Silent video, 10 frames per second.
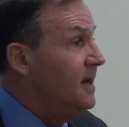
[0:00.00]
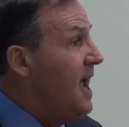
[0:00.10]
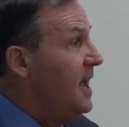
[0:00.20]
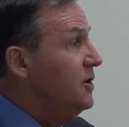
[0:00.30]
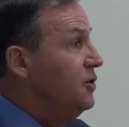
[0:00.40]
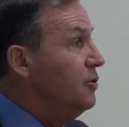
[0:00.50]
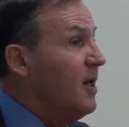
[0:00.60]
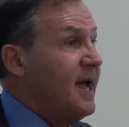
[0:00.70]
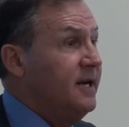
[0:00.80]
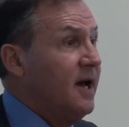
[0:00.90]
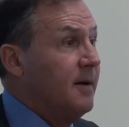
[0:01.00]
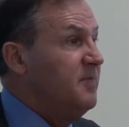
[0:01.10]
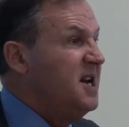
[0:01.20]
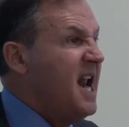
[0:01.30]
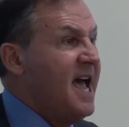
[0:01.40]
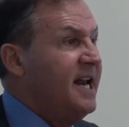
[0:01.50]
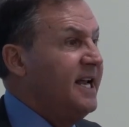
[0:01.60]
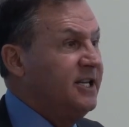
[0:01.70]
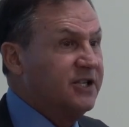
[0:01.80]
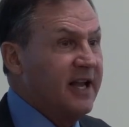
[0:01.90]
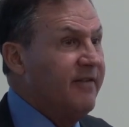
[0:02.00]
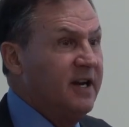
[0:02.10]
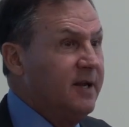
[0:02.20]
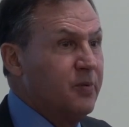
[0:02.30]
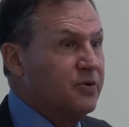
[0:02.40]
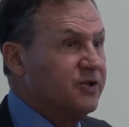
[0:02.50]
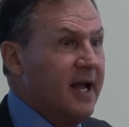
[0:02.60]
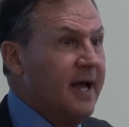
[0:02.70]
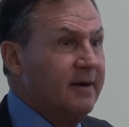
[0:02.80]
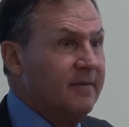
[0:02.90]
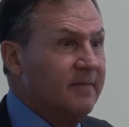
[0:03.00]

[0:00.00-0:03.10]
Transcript: you'll end up netting 70%.